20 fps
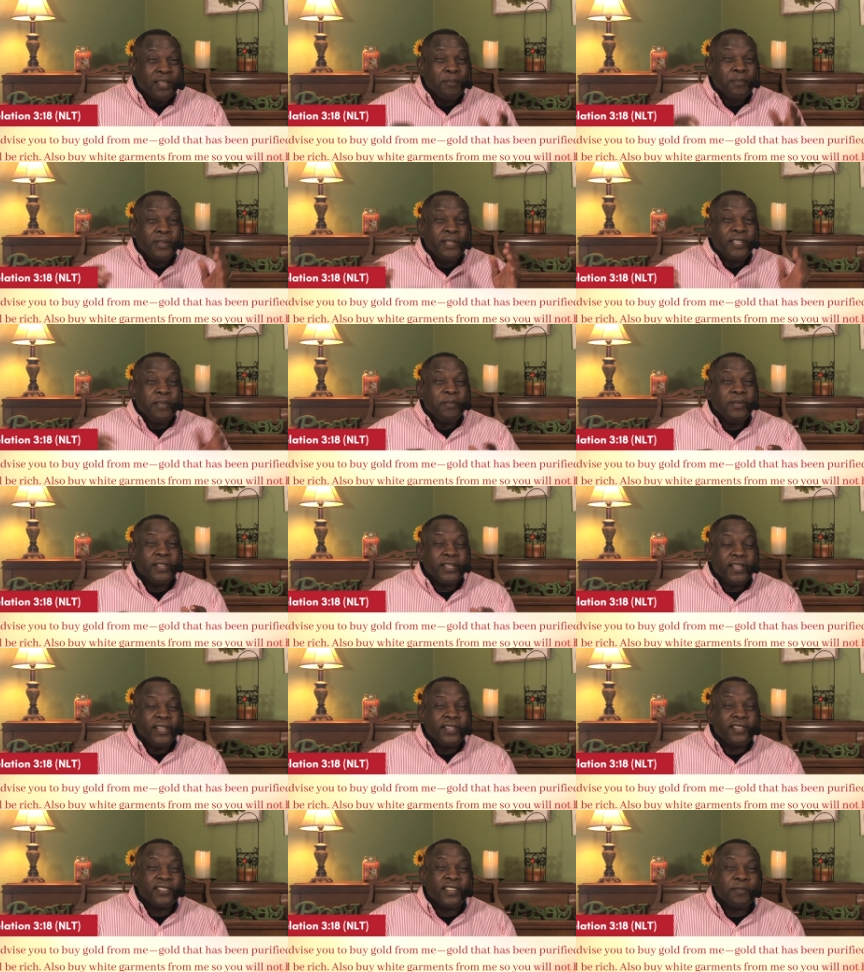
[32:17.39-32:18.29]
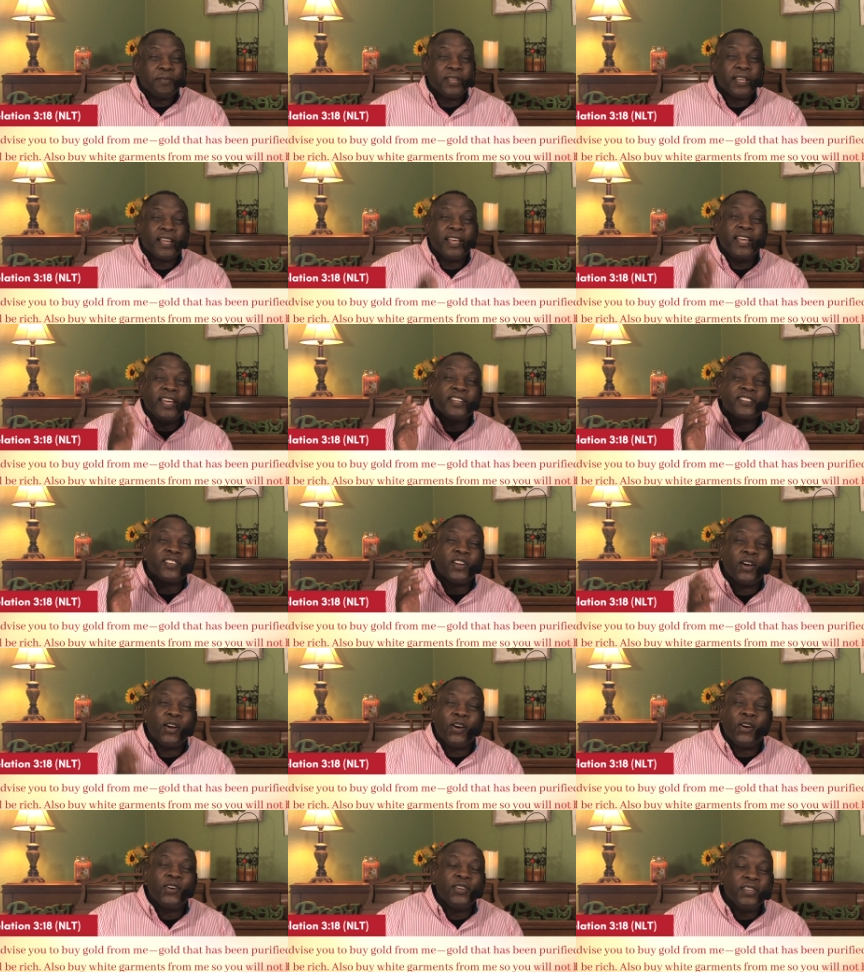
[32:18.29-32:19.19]
But let me tell you something, it's
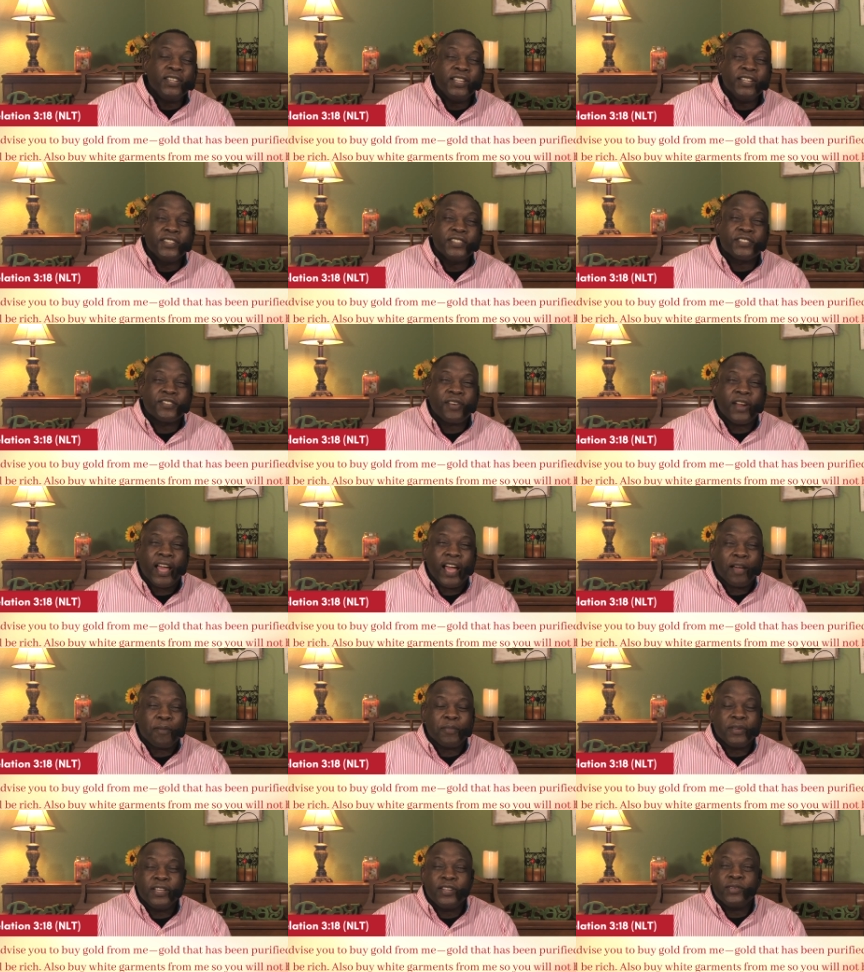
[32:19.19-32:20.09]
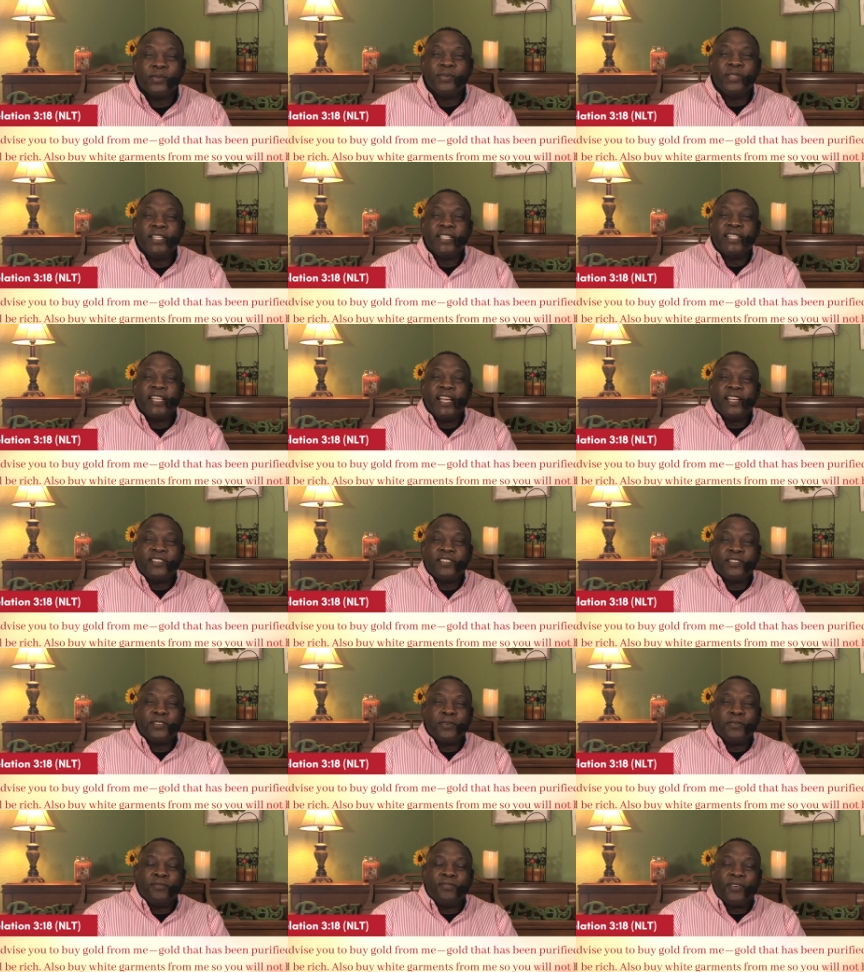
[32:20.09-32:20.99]
only a trap. It only takes you
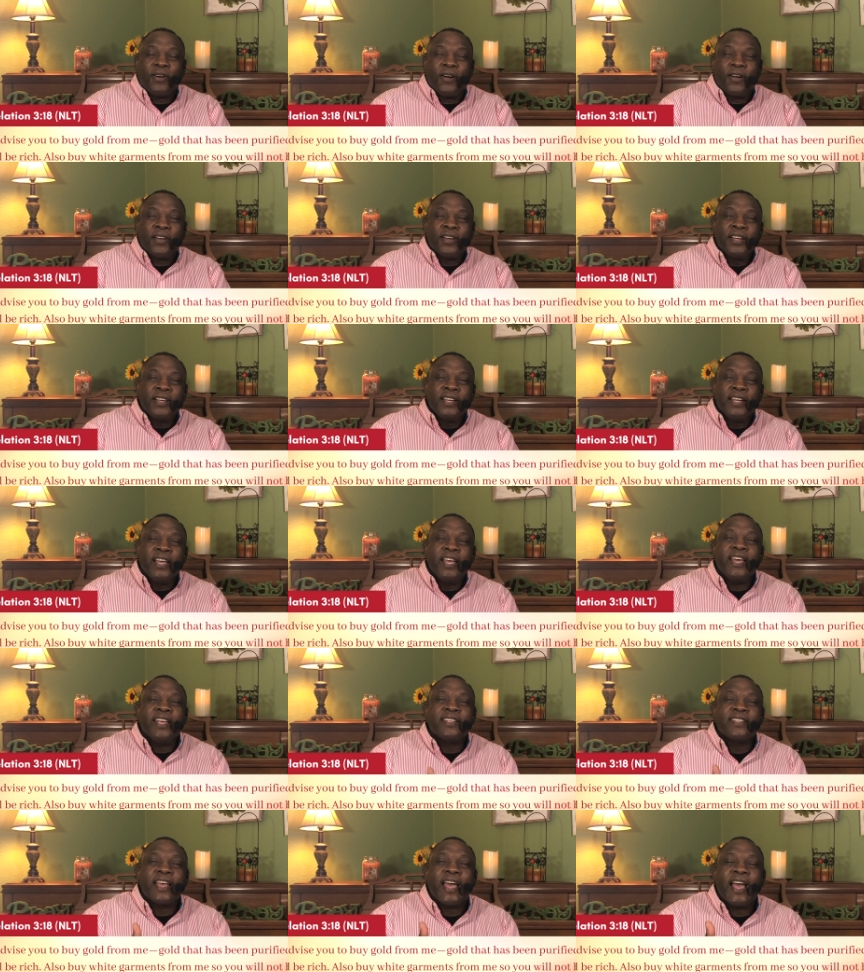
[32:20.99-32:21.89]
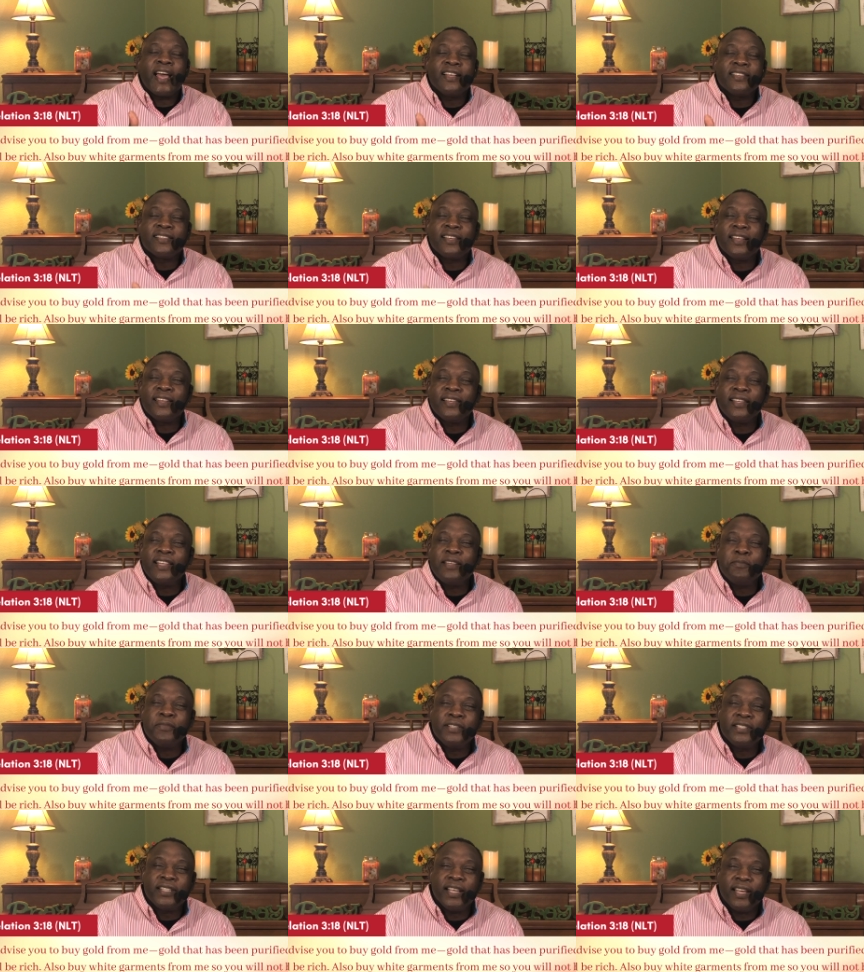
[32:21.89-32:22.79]
so far. It has a
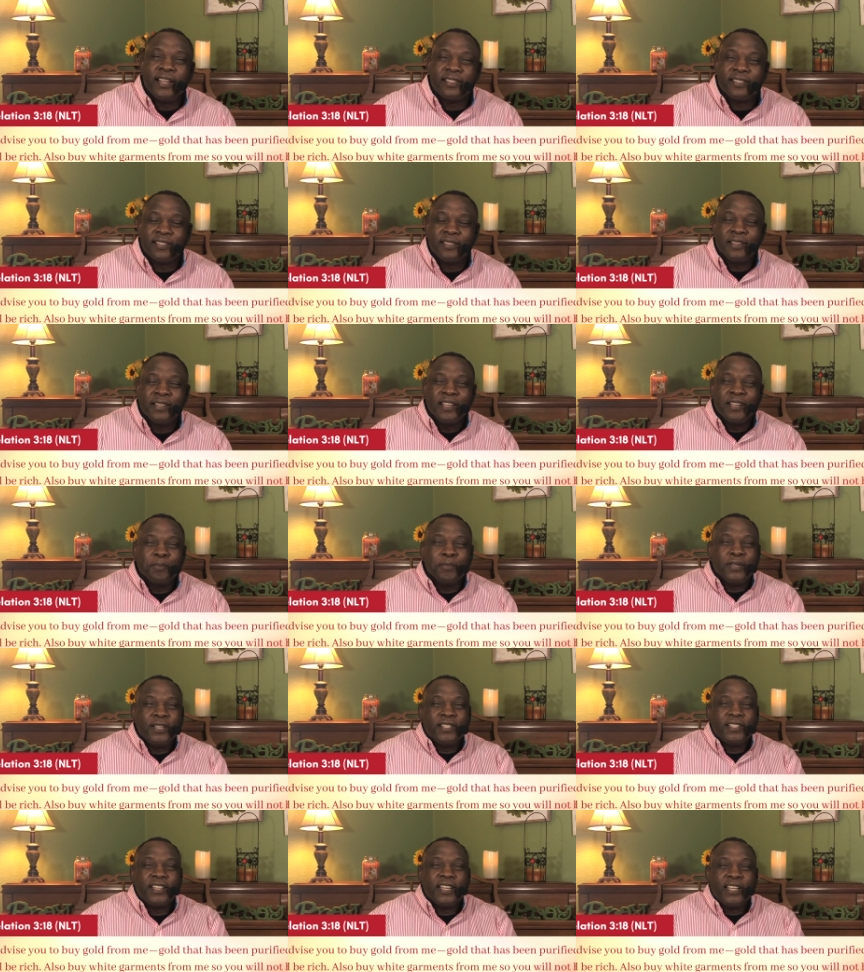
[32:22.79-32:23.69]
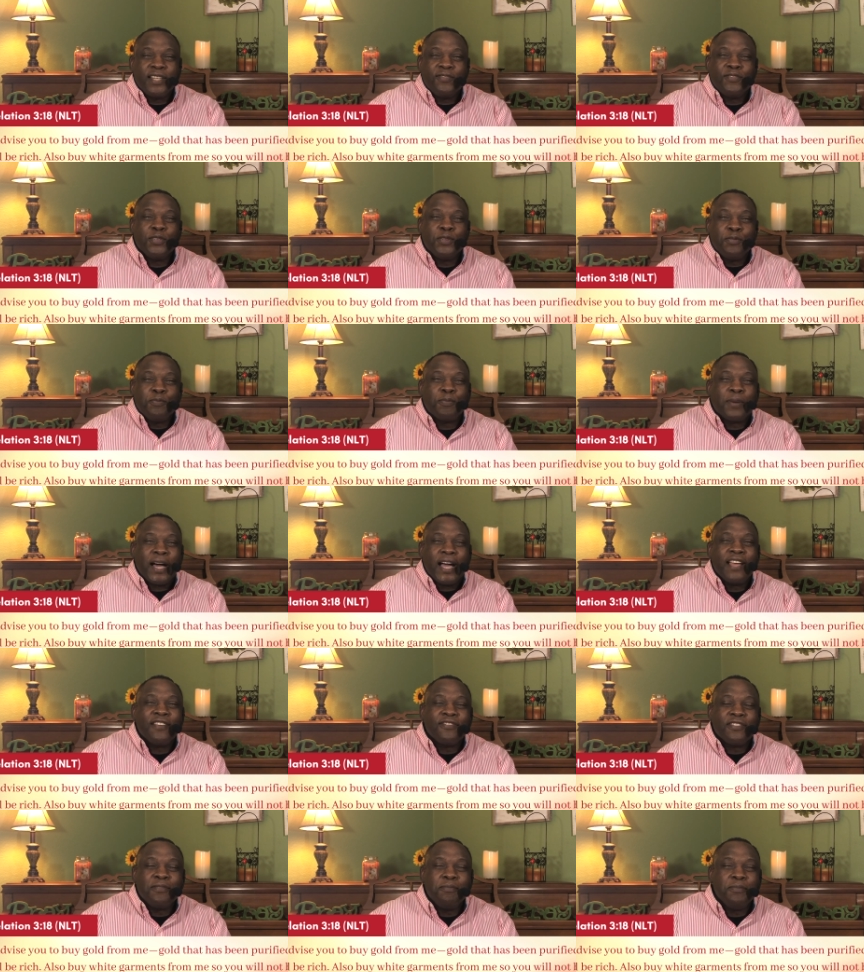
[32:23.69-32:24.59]
limitation. But he said, if you
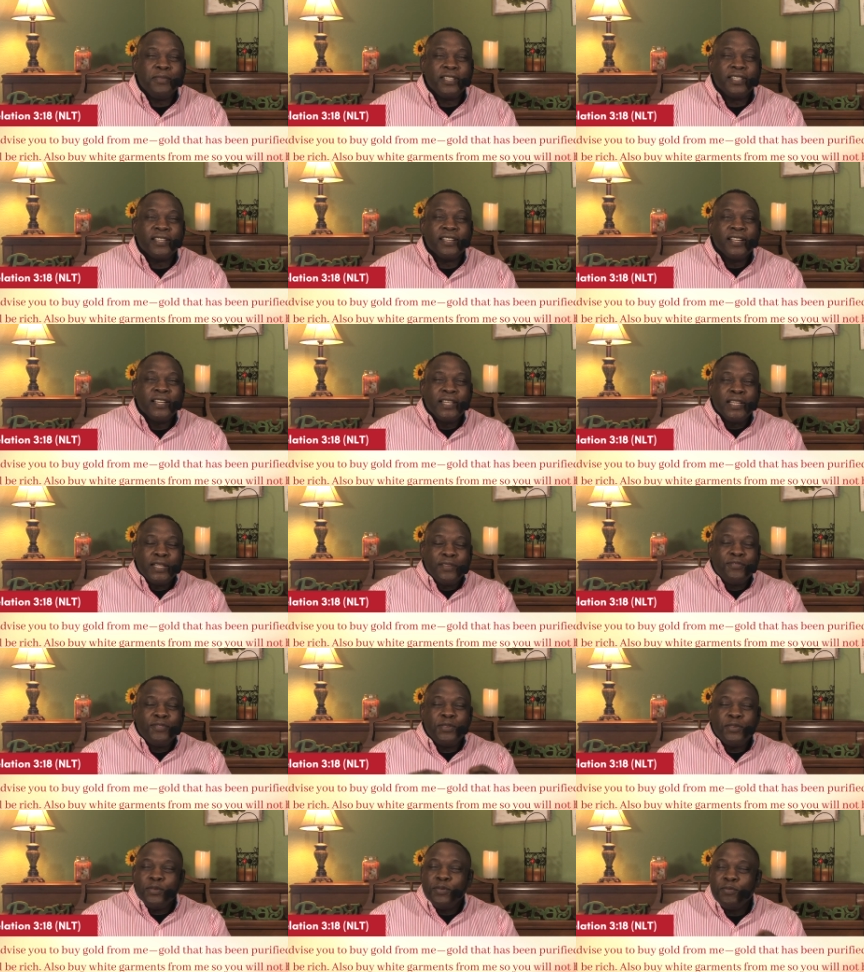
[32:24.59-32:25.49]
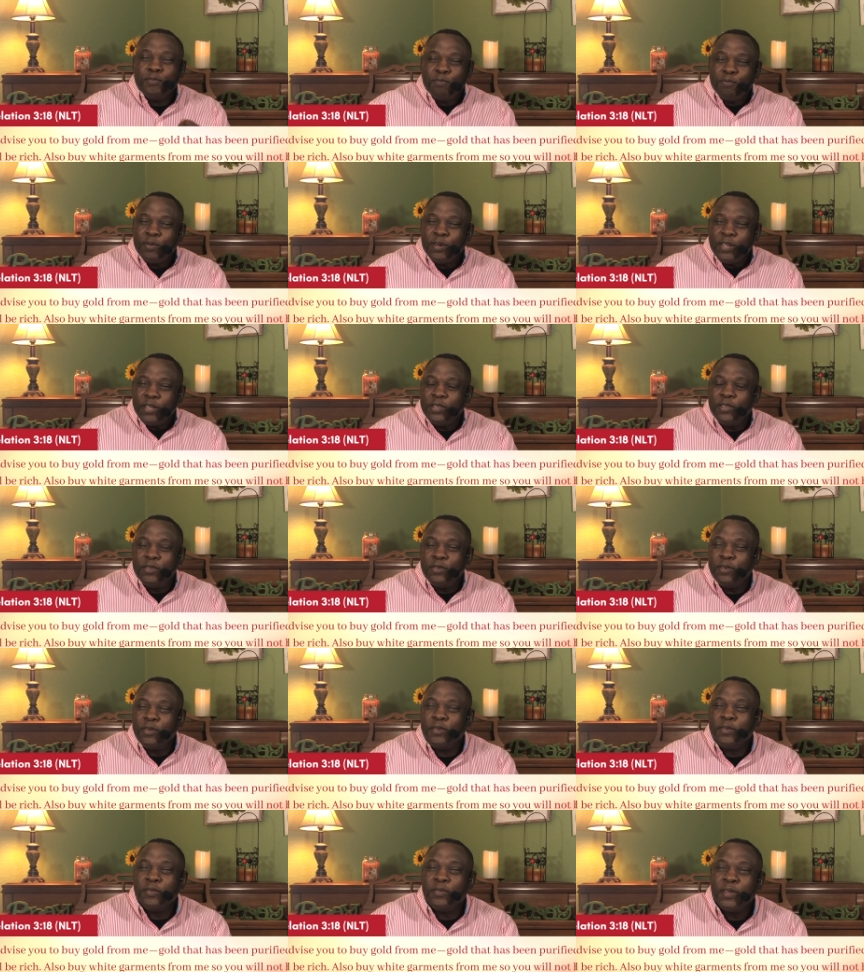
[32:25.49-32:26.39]
buy from me, if you,
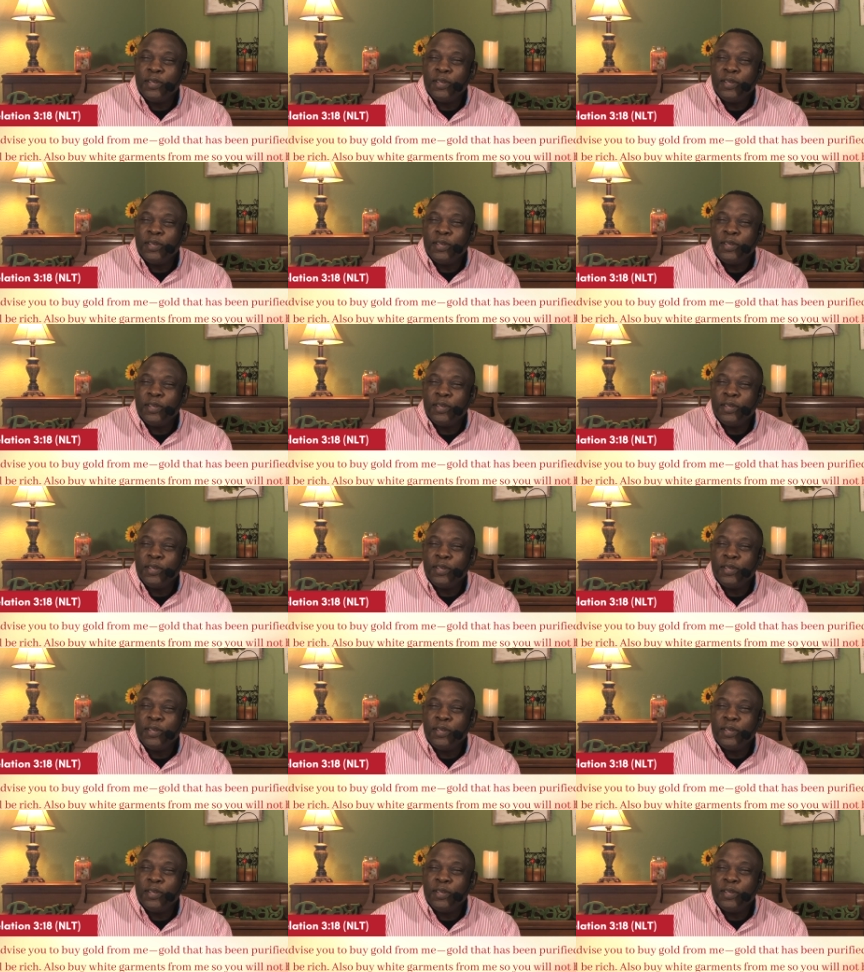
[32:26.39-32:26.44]
you